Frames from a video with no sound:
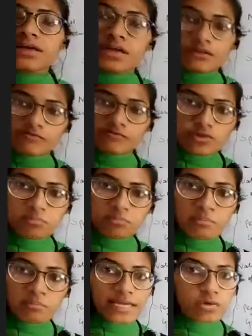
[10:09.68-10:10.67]
which will
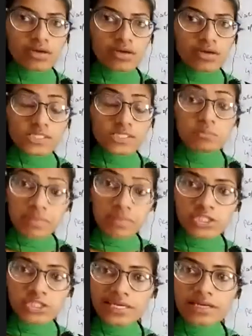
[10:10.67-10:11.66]
make your concept much
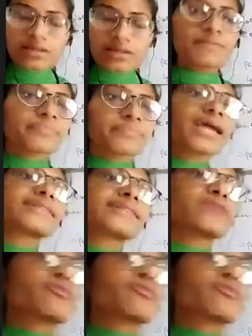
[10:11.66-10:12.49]
clearer, and then we